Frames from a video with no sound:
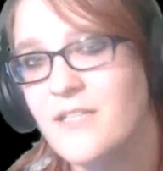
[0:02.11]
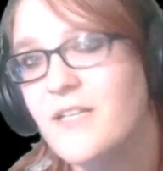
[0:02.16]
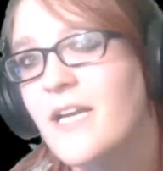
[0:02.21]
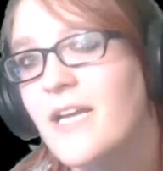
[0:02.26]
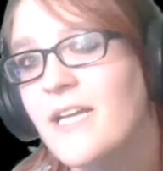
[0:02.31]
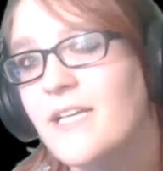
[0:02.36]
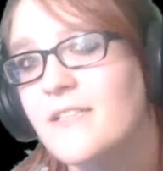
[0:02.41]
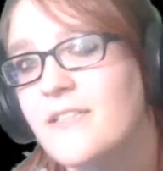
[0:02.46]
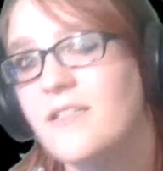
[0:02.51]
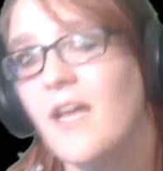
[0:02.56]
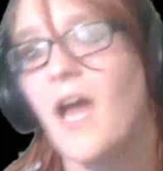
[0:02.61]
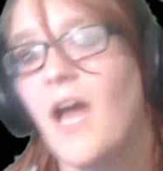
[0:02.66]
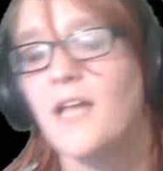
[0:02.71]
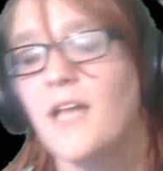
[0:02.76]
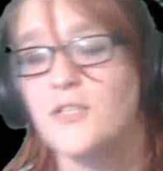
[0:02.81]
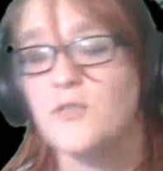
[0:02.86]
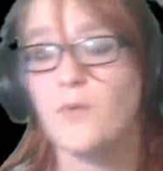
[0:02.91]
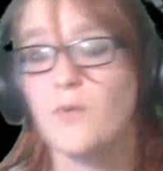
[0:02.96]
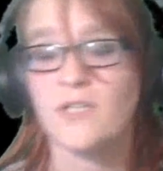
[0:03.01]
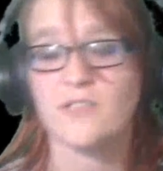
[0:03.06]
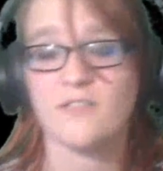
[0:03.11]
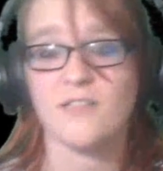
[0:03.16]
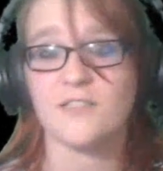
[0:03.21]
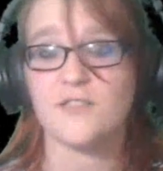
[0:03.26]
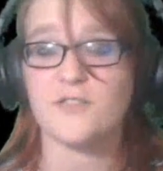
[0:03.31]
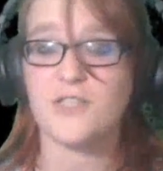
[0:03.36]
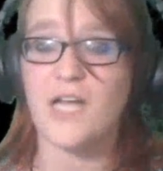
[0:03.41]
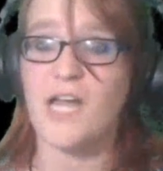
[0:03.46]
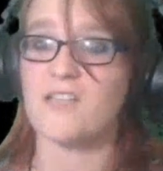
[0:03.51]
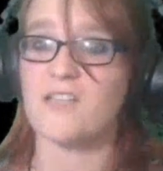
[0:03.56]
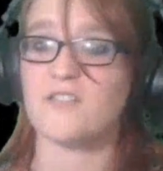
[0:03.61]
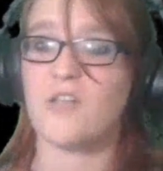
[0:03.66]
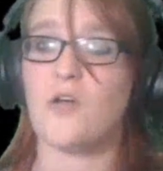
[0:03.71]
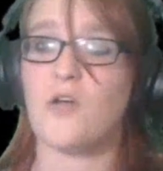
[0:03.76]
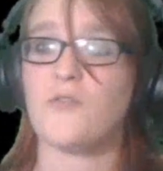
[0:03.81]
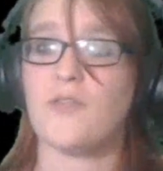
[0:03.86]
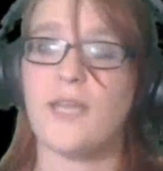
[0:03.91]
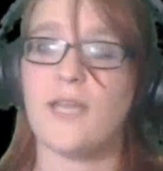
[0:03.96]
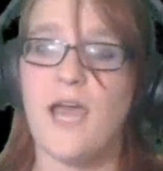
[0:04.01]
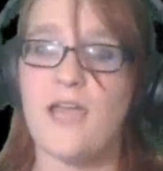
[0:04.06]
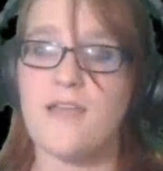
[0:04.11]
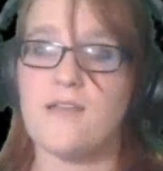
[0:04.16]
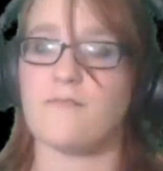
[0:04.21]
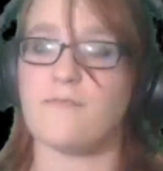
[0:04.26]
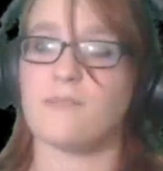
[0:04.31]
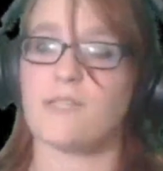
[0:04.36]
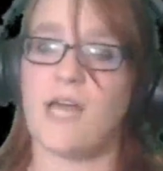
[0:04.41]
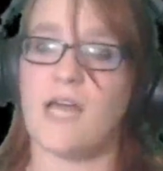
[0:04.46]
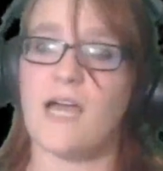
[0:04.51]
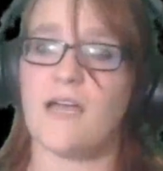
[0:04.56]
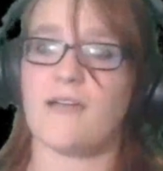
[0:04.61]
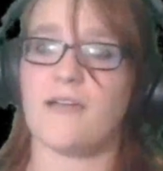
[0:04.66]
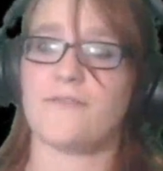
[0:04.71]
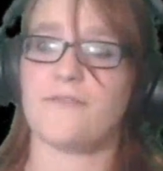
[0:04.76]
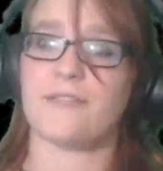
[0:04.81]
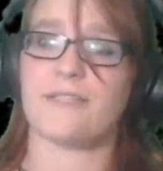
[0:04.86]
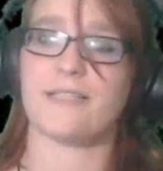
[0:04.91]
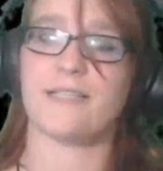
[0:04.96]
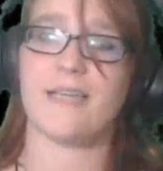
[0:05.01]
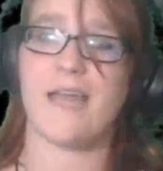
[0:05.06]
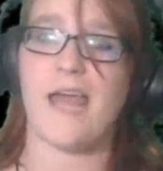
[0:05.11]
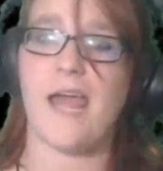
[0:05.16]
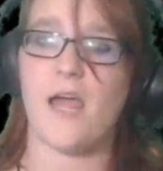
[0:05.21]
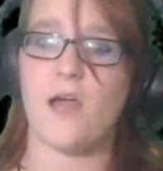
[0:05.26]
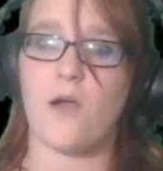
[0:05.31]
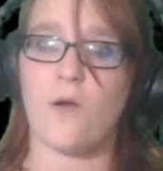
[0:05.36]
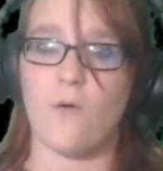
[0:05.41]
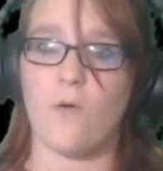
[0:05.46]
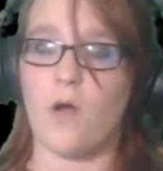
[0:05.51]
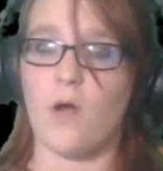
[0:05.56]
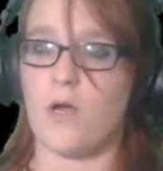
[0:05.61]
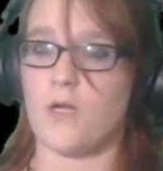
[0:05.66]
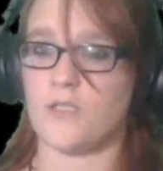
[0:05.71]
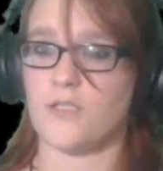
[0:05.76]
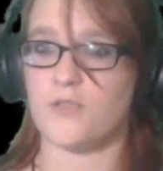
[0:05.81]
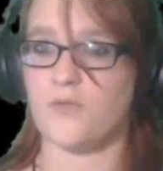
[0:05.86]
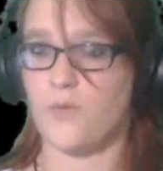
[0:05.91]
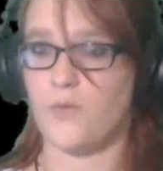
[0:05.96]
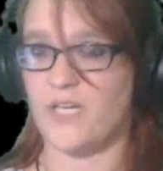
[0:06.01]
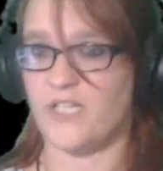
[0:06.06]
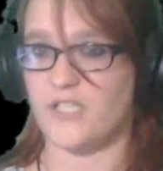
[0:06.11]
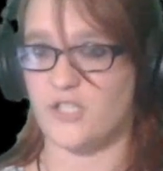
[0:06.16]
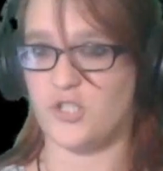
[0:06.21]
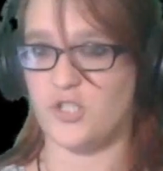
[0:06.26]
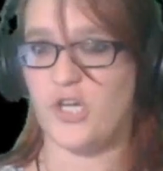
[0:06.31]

and I just wanted to let you guys know that I am live now on Twitch.